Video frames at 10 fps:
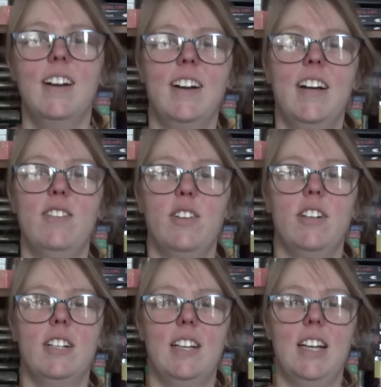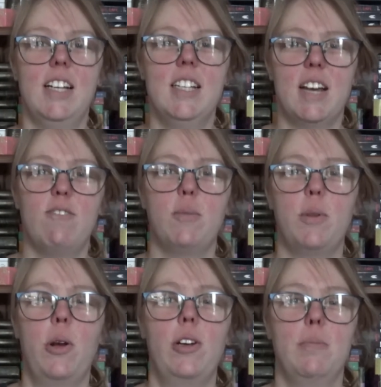Hi everyone, it's Saf
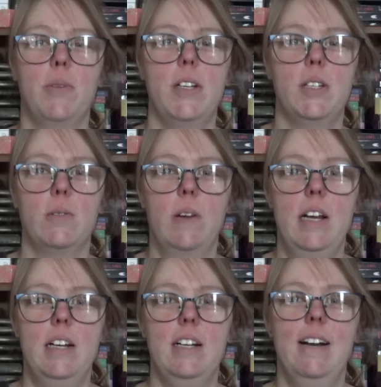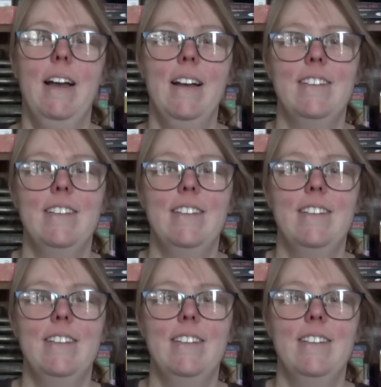from Ocean Breeze Reader.